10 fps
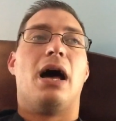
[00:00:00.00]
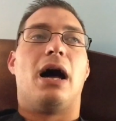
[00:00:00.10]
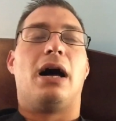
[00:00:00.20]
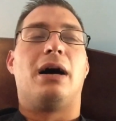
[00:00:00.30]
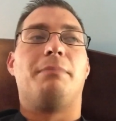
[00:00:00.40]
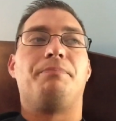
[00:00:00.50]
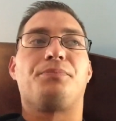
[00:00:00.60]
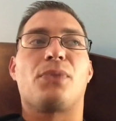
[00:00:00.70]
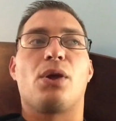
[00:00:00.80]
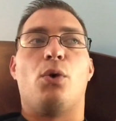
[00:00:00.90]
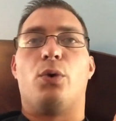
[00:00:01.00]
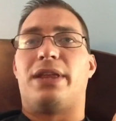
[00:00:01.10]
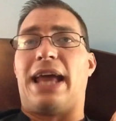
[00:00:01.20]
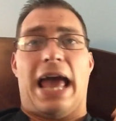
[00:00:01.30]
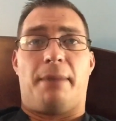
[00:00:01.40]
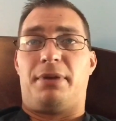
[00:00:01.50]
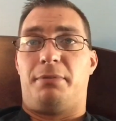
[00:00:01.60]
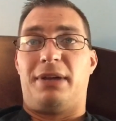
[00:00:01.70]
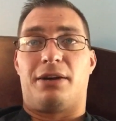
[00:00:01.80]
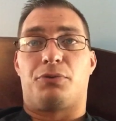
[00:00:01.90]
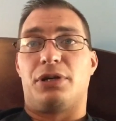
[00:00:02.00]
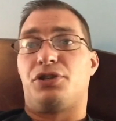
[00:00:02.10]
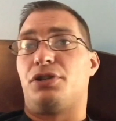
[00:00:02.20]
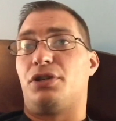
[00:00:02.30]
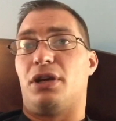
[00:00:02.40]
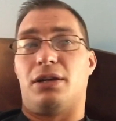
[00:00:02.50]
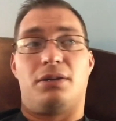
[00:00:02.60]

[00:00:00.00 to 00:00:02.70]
or they happen to be a Christian,